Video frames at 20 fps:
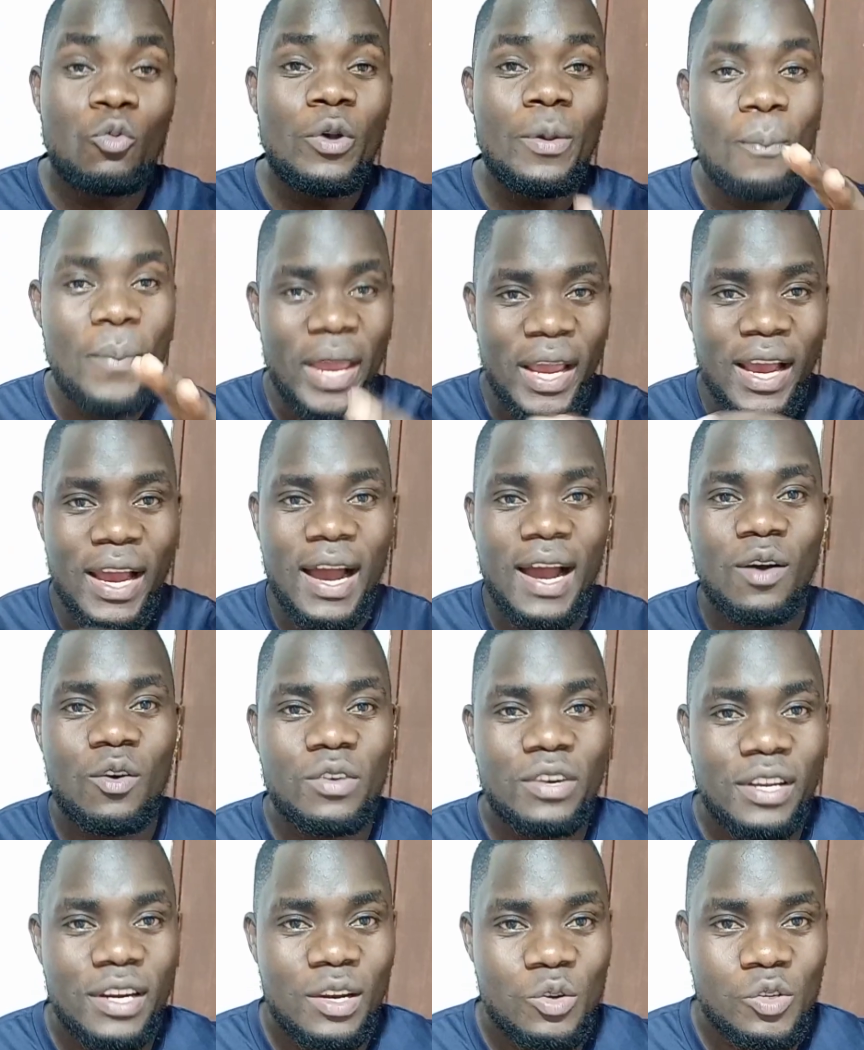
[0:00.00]
make a
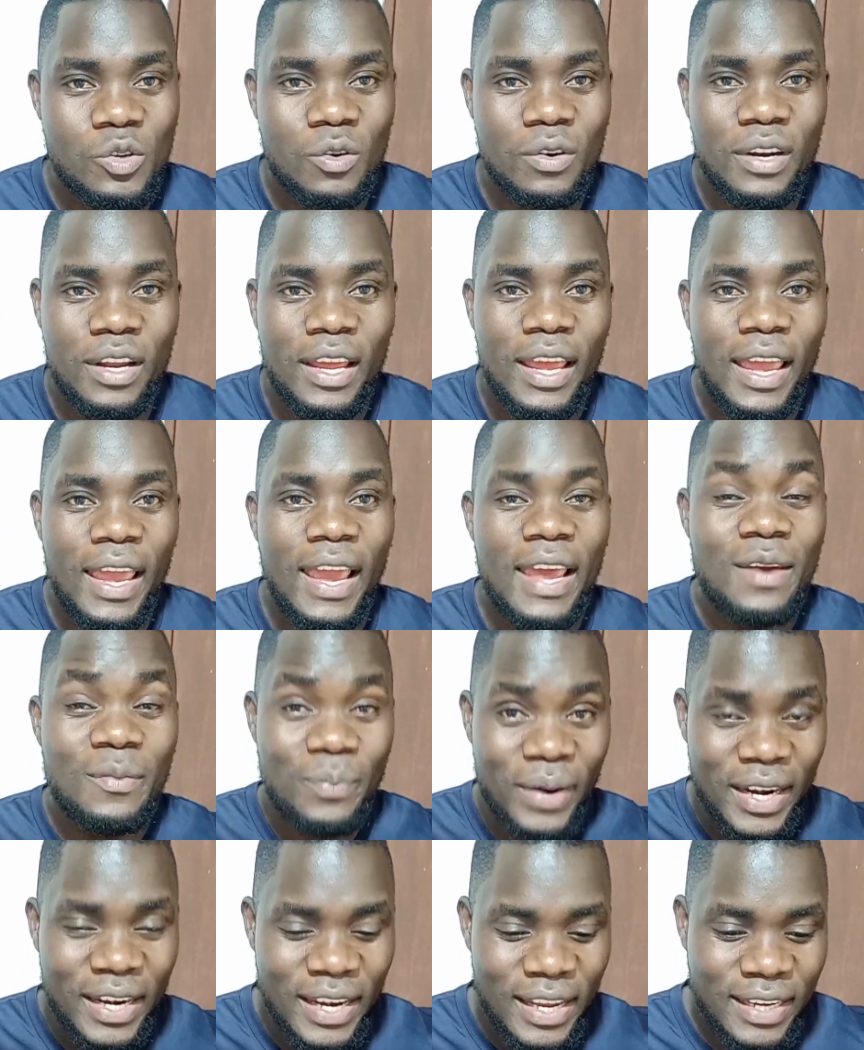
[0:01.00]
conclusion and
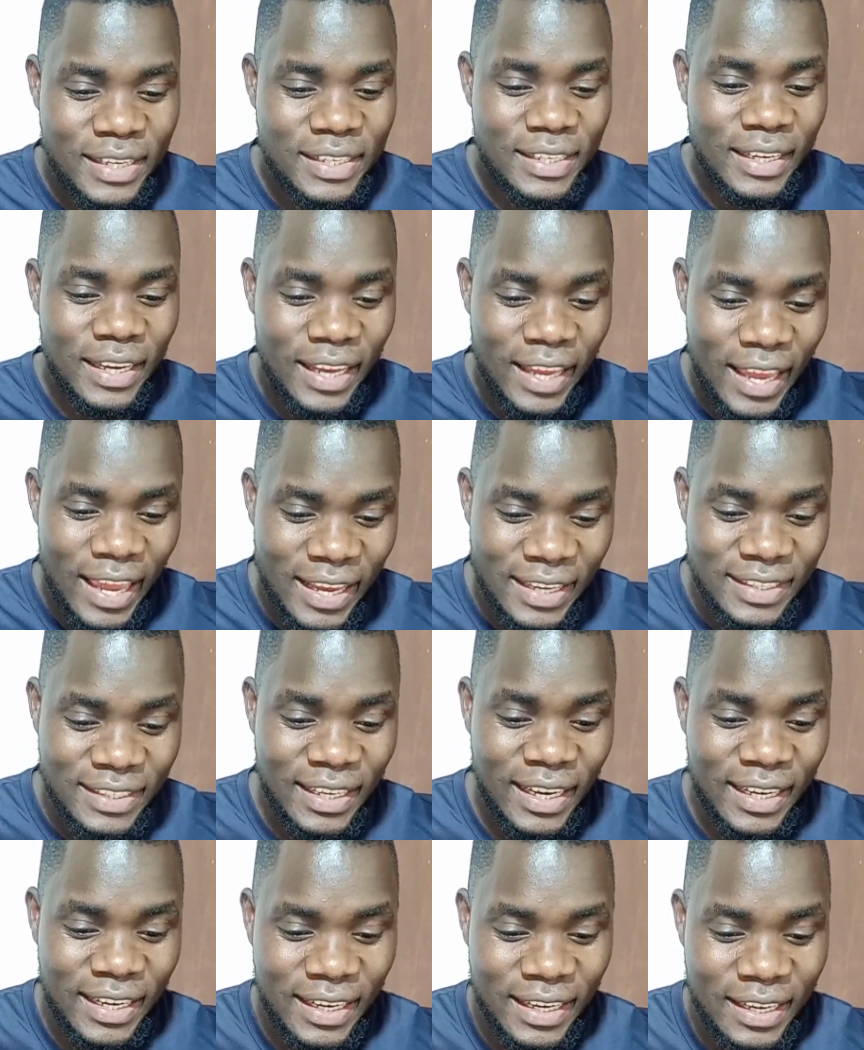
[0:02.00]
predict
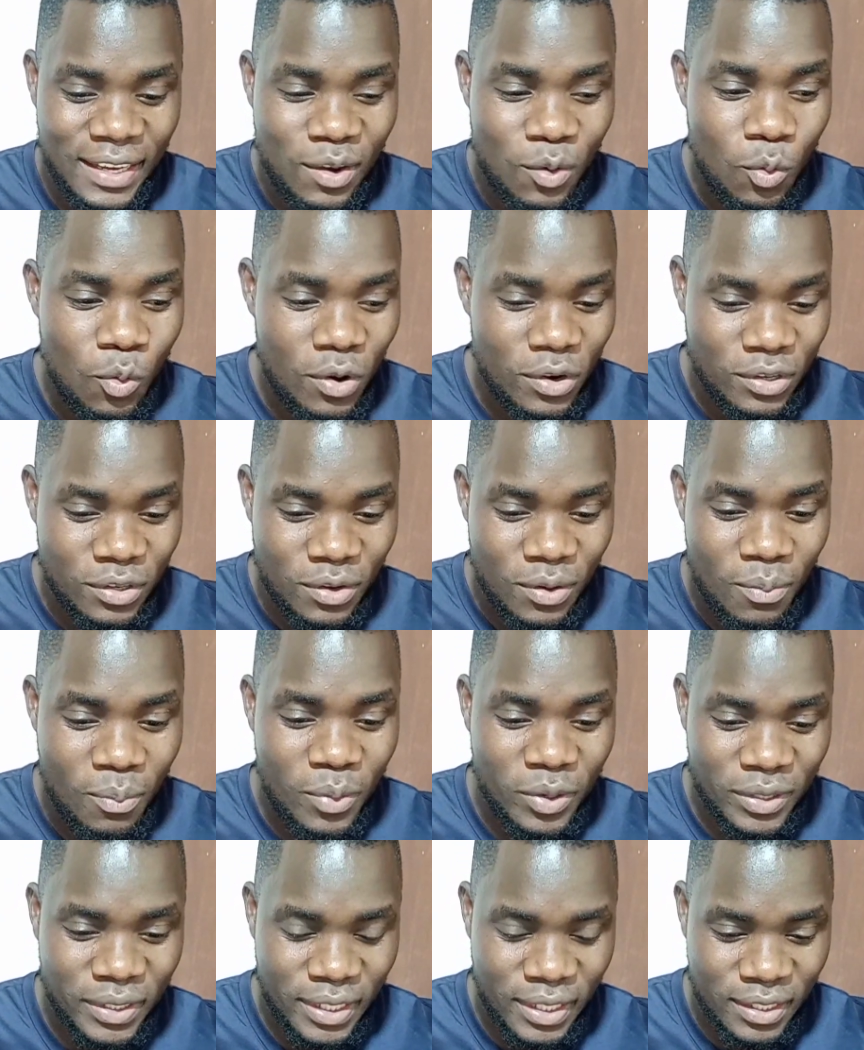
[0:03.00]
exactly what
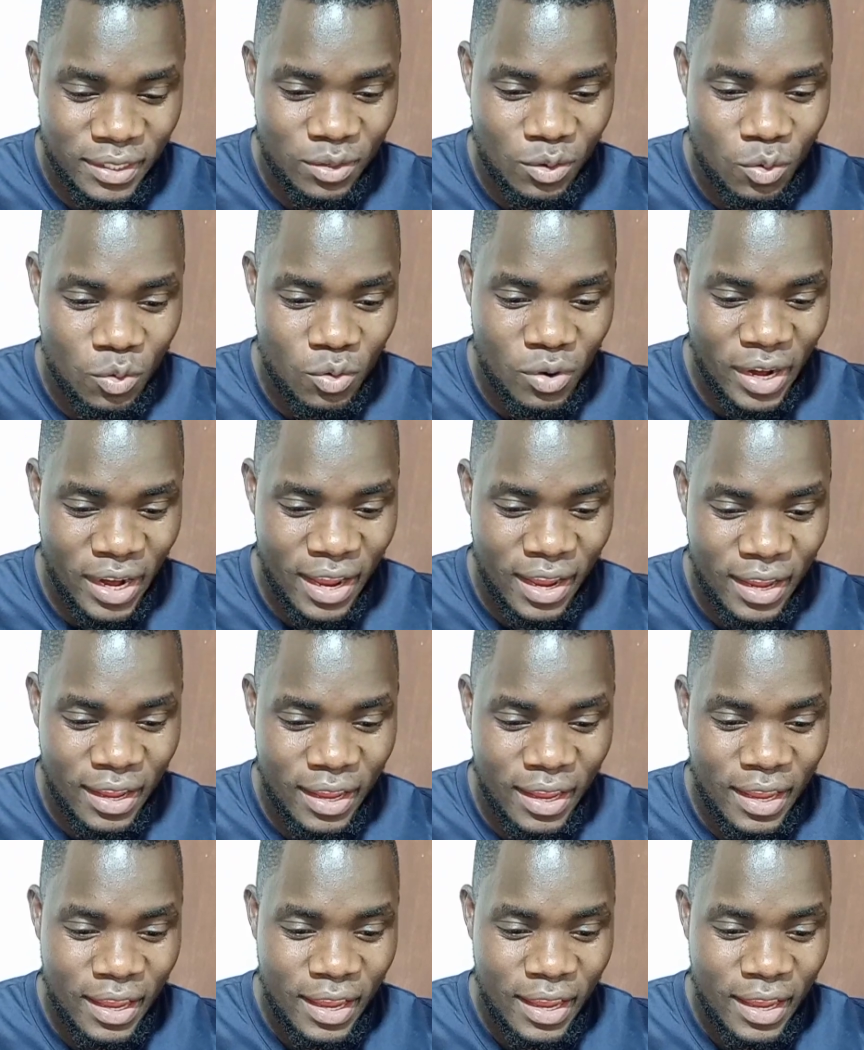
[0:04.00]
Moses Kuria